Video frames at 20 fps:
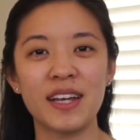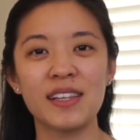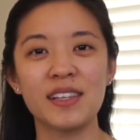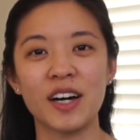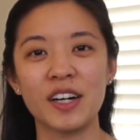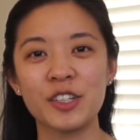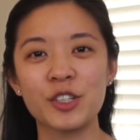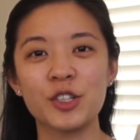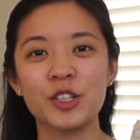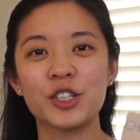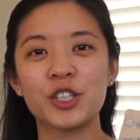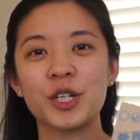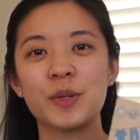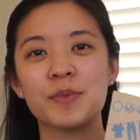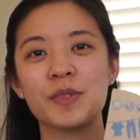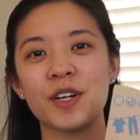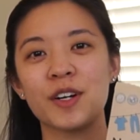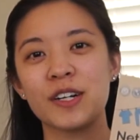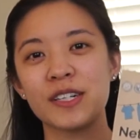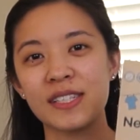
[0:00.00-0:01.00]
laundry
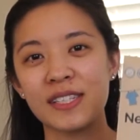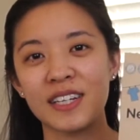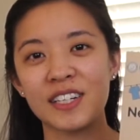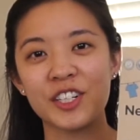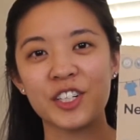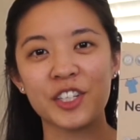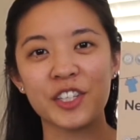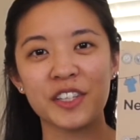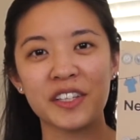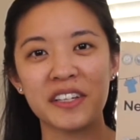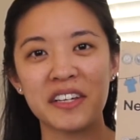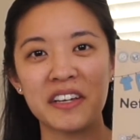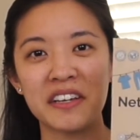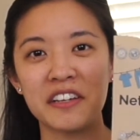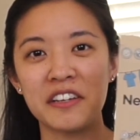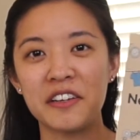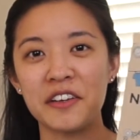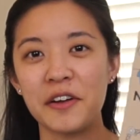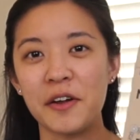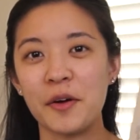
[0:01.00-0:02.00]
strips are
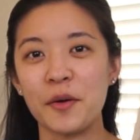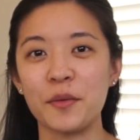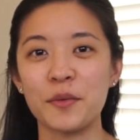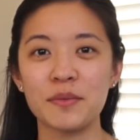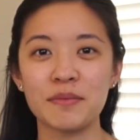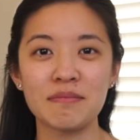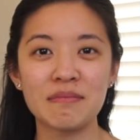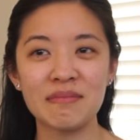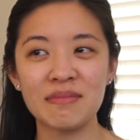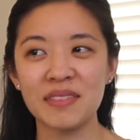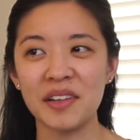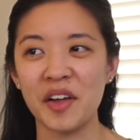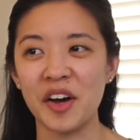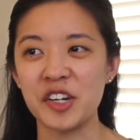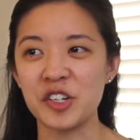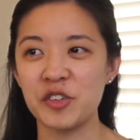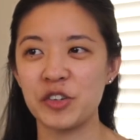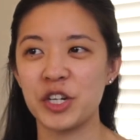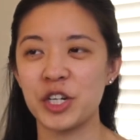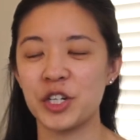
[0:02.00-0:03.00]
essentially,
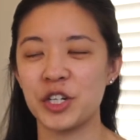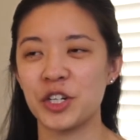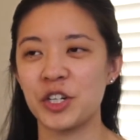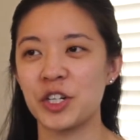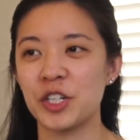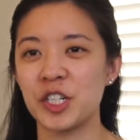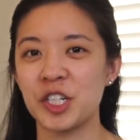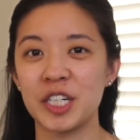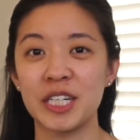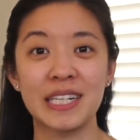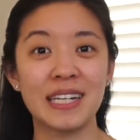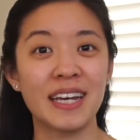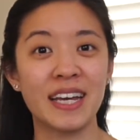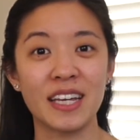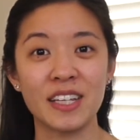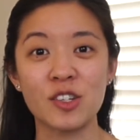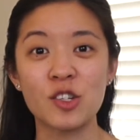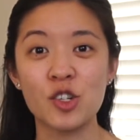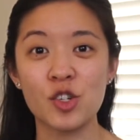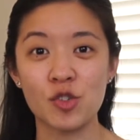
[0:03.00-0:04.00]
laundry detergent
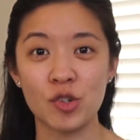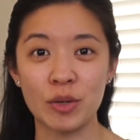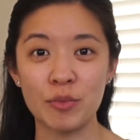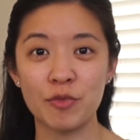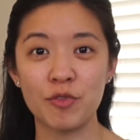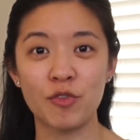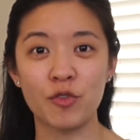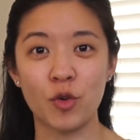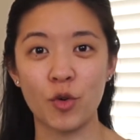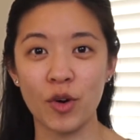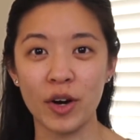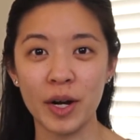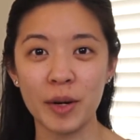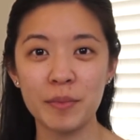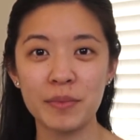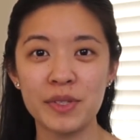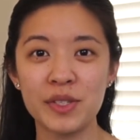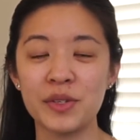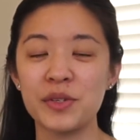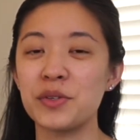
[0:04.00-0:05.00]
in strip
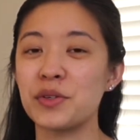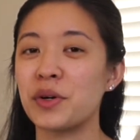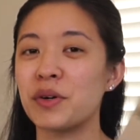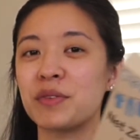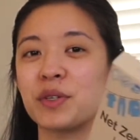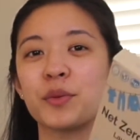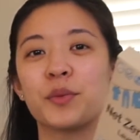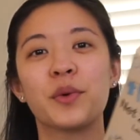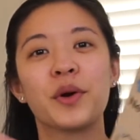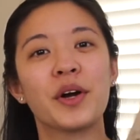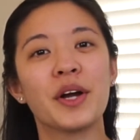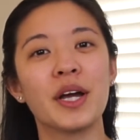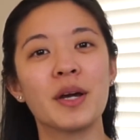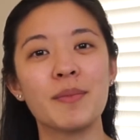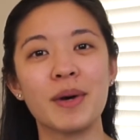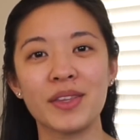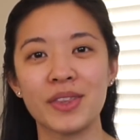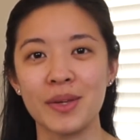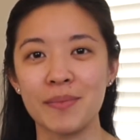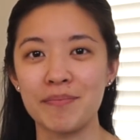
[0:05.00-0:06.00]
form, so you don't have to worry
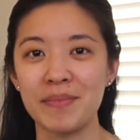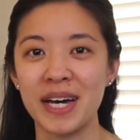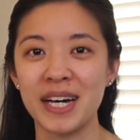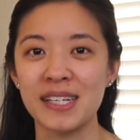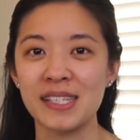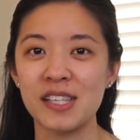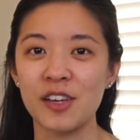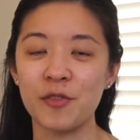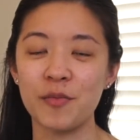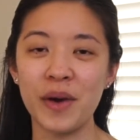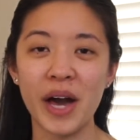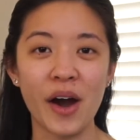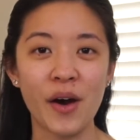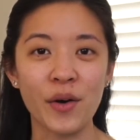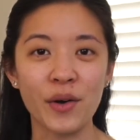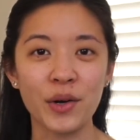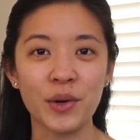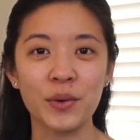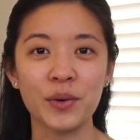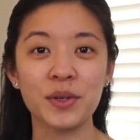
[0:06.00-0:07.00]
about the mess of
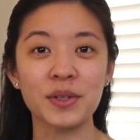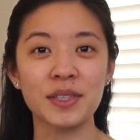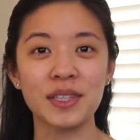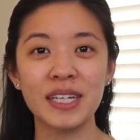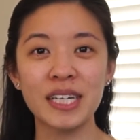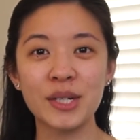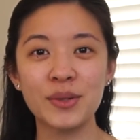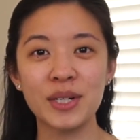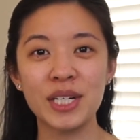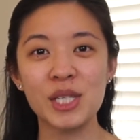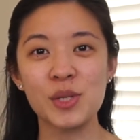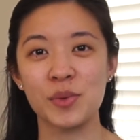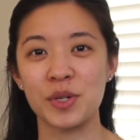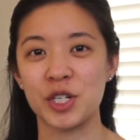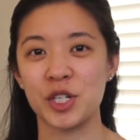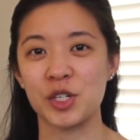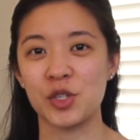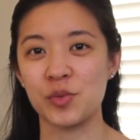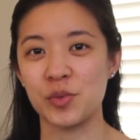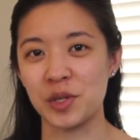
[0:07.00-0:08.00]
powder or liquids,
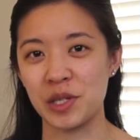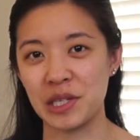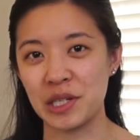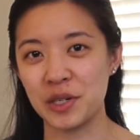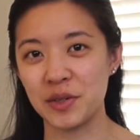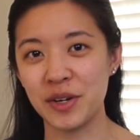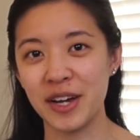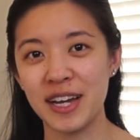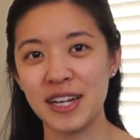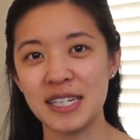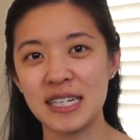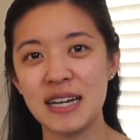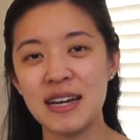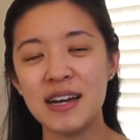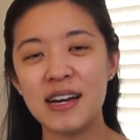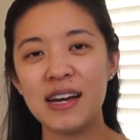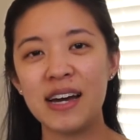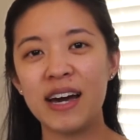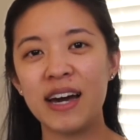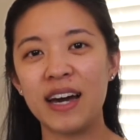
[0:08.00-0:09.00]
which is really great.
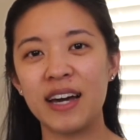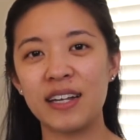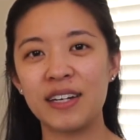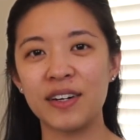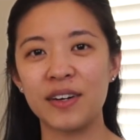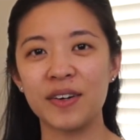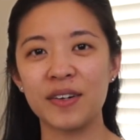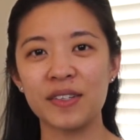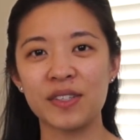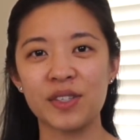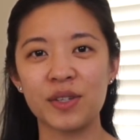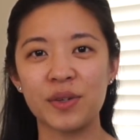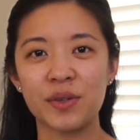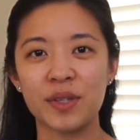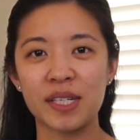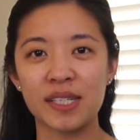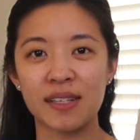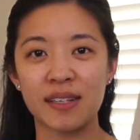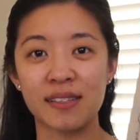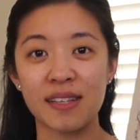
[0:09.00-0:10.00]
And also
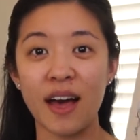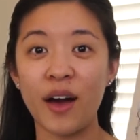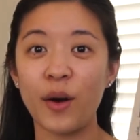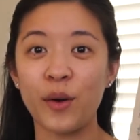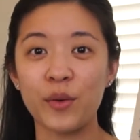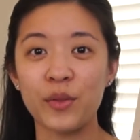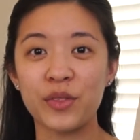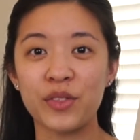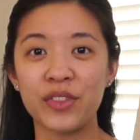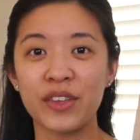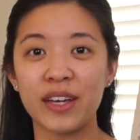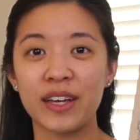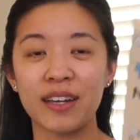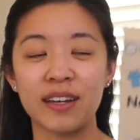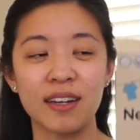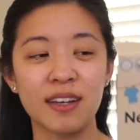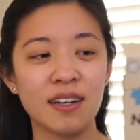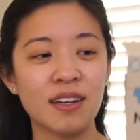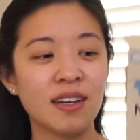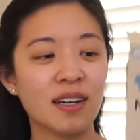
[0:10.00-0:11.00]
this is how thin